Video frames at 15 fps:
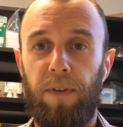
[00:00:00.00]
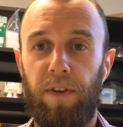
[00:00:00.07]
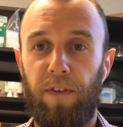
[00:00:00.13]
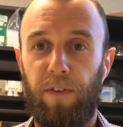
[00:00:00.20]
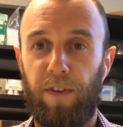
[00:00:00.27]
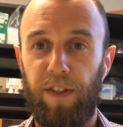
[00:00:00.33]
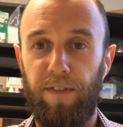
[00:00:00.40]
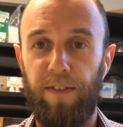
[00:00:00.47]

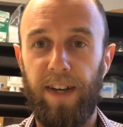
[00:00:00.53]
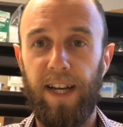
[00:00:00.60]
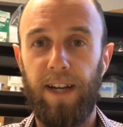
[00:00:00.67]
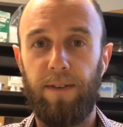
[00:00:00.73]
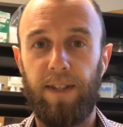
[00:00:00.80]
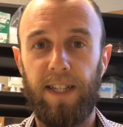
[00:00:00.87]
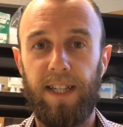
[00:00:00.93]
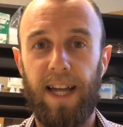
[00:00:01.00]
For the video
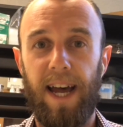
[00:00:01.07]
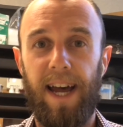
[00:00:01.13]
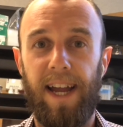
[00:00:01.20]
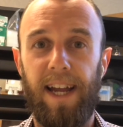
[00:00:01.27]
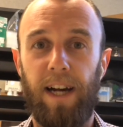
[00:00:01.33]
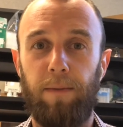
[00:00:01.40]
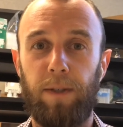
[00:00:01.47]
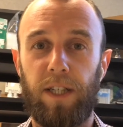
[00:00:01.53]

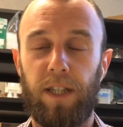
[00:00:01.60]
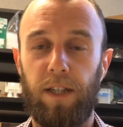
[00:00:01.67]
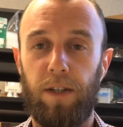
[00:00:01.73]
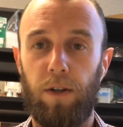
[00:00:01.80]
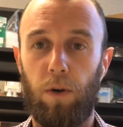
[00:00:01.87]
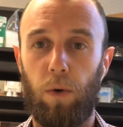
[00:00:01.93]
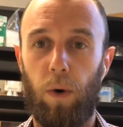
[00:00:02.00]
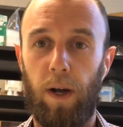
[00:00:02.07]
today, I'm just going to do
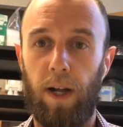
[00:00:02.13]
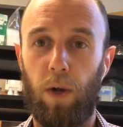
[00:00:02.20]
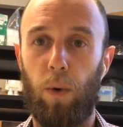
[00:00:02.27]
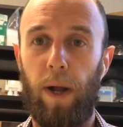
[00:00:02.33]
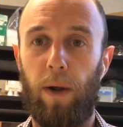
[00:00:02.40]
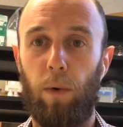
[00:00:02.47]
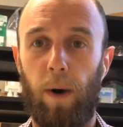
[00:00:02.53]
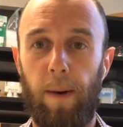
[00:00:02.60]
a quite
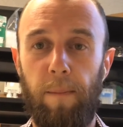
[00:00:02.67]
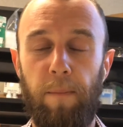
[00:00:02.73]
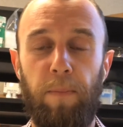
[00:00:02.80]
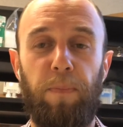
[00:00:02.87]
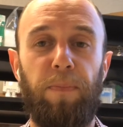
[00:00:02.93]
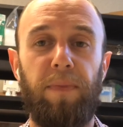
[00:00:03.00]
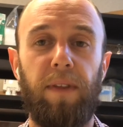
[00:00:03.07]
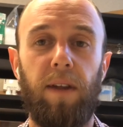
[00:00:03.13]
quick one.
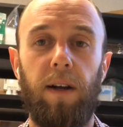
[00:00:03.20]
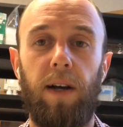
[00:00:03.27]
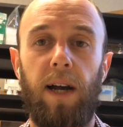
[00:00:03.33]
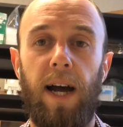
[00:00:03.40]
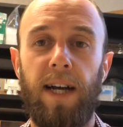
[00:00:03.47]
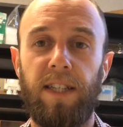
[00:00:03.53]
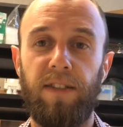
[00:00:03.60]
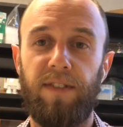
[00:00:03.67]

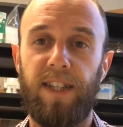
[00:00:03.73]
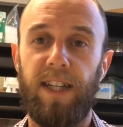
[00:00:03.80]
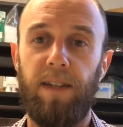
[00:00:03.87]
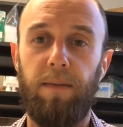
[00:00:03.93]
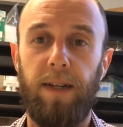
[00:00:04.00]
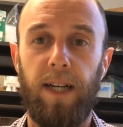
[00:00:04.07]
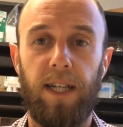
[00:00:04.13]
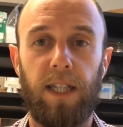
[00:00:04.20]
As I've said in
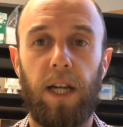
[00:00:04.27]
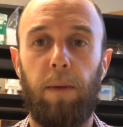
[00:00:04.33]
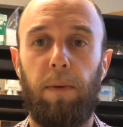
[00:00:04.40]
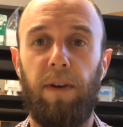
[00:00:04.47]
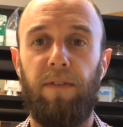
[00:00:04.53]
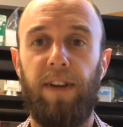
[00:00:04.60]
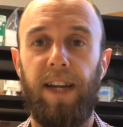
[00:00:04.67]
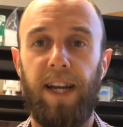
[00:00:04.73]
my last couple
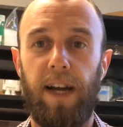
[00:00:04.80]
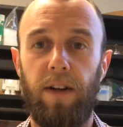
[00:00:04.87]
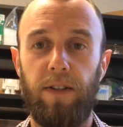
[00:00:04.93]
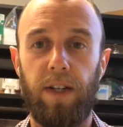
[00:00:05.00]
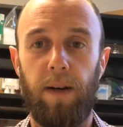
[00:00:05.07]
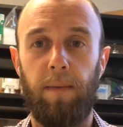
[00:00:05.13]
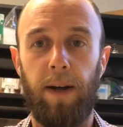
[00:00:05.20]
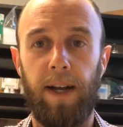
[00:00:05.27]
of videos,
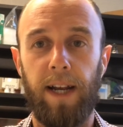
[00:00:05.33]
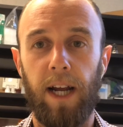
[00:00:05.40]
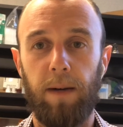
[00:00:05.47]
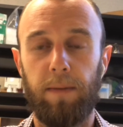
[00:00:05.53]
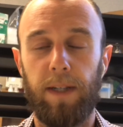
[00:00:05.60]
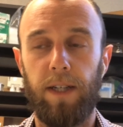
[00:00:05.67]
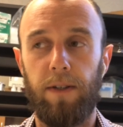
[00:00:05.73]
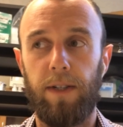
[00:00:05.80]
I'm lining up
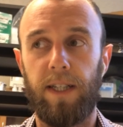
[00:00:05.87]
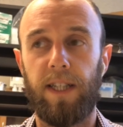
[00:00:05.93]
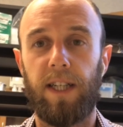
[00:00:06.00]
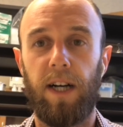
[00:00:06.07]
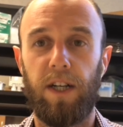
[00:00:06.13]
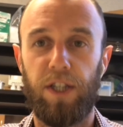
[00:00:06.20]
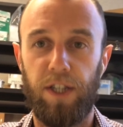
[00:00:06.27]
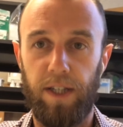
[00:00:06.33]
to do a
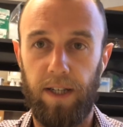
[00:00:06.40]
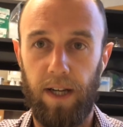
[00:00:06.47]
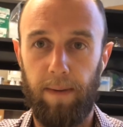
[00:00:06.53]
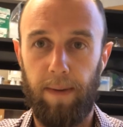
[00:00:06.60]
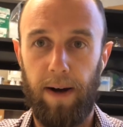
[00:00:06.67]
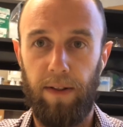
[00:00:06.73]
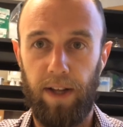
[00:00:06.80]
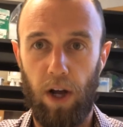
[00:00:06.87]
discussion
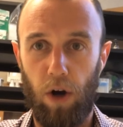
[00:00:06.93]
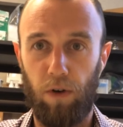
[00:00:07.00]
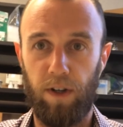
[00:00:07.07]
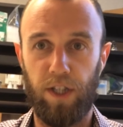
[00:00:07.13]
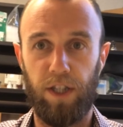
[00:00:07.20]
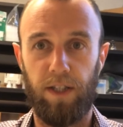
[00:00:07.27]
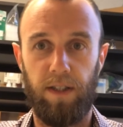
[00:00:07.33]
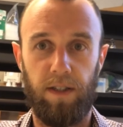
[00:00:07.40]
about the
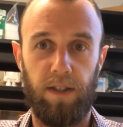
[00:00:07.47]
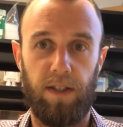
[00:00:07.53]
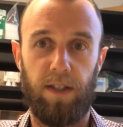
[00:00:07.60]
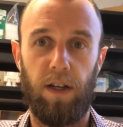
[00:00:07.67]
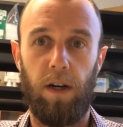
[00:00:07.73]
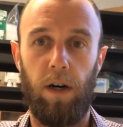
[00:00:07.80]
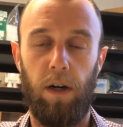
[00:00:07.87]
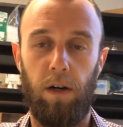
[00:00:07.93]
origins
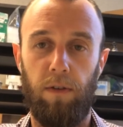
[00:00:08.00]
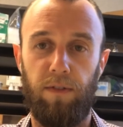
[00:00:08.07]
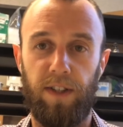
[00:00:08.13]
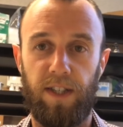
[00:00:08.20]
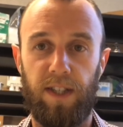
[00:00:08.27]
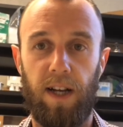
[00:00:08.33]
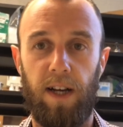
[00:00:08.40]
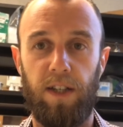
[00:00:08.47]
of the
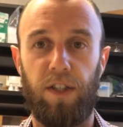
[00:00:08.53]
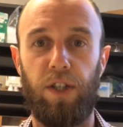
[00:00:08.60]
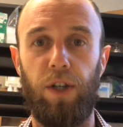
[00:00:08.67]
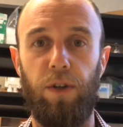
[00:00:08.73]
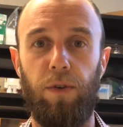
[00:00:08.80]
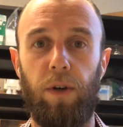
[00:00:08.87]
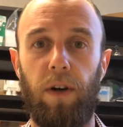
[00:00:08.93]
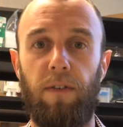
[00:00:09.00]

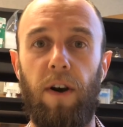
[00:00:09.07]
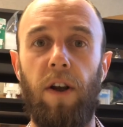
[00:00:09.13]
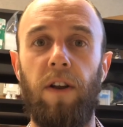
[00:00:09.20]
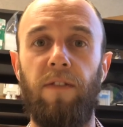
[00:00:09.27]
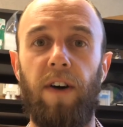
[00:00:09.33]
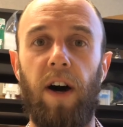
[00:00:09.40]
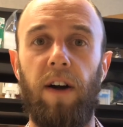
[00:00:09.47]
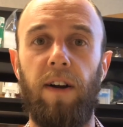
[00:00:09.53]
SARS-2
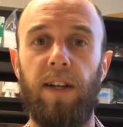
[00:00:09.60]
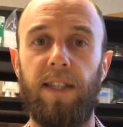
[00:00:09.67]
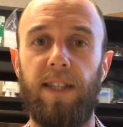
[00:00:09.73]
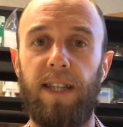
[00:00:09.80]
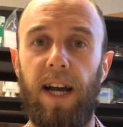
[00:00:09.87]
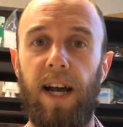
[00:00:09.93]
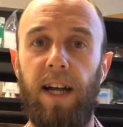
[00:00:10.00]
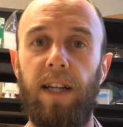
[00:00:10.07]
coronavirus
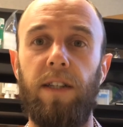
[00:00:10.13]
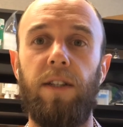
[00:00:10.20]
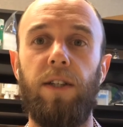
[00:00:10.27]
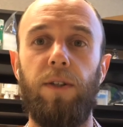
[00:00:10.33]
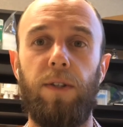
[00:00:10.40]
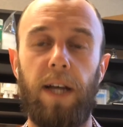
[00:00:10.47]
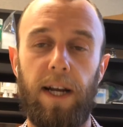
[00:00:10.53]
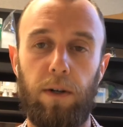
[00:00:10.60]
and to
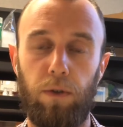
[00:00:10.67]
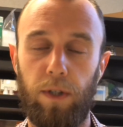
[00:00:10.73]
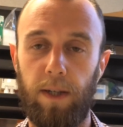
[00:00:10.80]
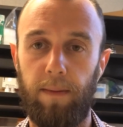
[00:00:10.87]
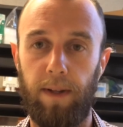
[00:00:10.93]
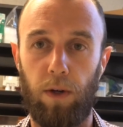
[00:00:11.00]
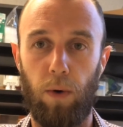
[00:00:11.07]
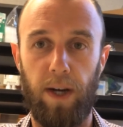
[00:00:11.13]
tackle some
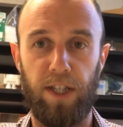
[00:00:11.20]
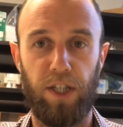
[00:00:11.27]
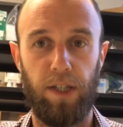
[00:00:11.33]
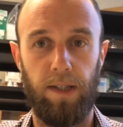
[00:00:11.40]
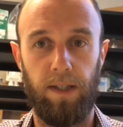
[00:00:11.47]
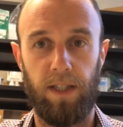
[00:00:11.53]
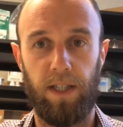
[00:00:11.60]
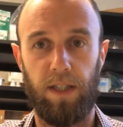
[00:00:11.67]
of the
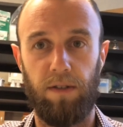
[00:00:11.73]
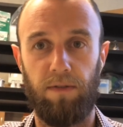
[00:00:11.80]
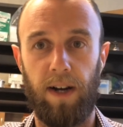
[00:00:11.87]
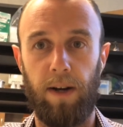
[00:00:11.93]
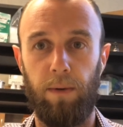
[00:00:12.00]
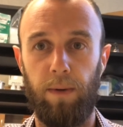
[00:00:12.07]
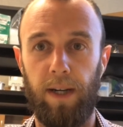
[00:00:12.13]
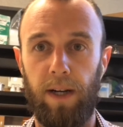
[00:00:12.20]
questions
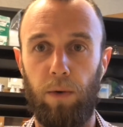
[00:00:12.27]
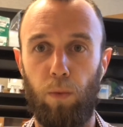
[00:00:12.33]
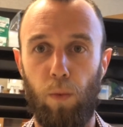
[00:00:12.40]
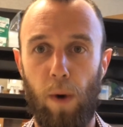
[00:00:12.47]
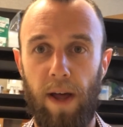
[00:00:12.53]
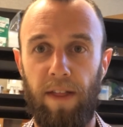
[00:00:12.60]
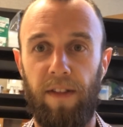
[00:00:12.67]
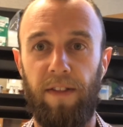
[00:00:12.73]
surrounding
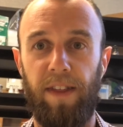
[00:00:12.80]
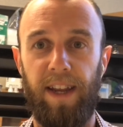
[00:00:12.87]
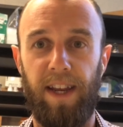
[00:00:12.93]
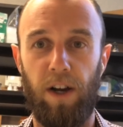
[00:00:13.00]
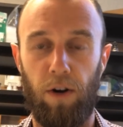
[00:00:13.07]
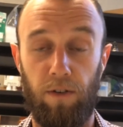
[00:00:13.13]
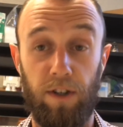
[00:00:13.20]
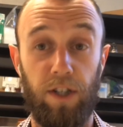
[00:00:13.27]
whether the
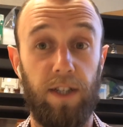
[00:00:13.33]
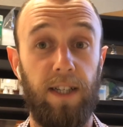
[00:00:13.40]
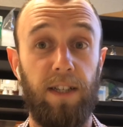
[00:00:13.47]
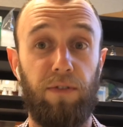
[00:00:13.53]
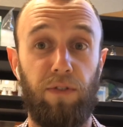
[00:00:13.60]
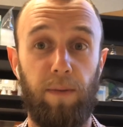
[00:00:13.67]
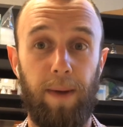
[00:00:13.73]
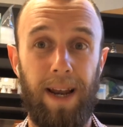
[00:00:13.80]
origin is
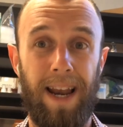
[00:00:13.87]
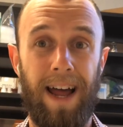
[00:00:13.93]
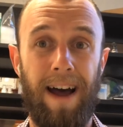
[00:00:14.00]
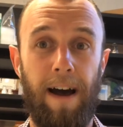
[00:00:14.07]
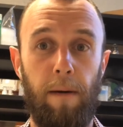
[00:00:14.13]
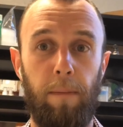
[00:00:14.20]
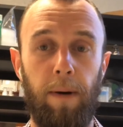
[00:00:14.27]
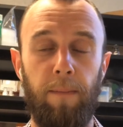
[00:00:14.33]
from a lab.